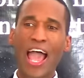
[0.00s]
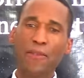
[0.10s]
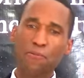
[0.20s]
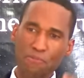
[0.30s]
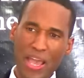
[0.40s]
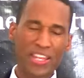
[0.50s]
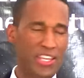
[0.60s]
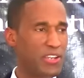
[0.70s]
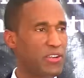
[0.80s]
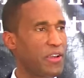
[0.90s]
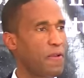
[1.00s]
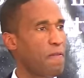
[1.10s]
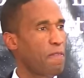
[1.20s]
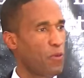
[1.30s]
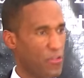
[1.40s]
and many
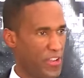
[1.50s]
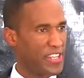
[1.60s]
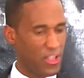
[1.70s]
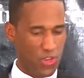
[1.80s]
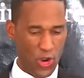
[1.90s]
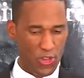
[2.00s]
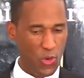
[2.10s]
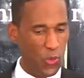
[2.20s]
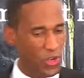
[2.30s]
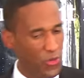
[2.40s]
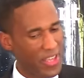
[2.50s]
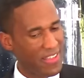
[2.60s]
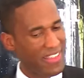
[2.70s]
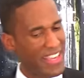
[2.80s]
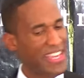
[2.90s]
within the church would
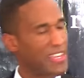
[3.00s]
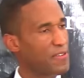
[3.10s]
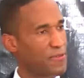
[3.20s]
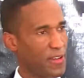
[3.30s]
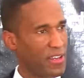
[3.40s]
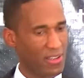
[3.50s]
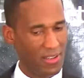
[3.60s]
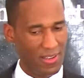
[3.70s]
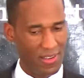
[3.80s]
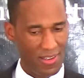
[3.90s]
receive the